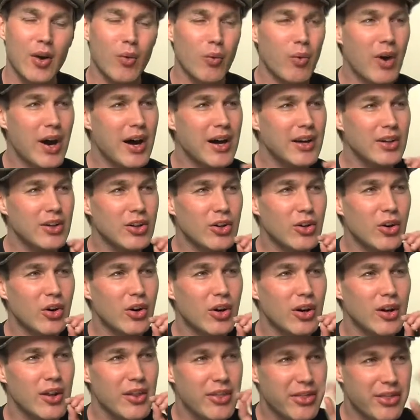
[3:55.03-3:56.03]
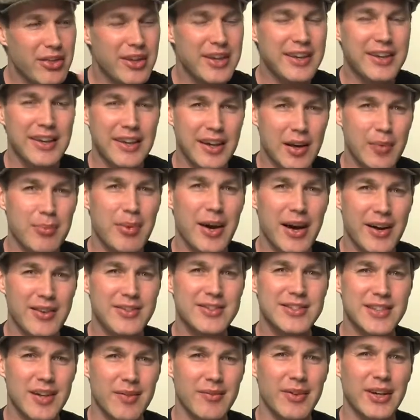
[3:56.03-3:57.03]
while you're thinking
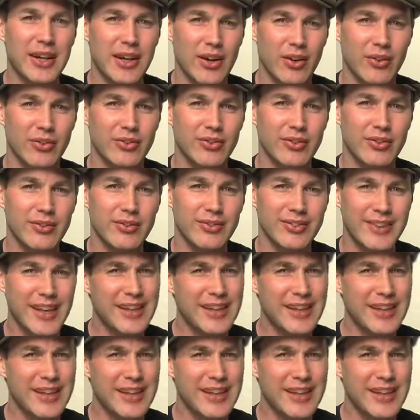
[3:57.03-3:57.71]
about something else?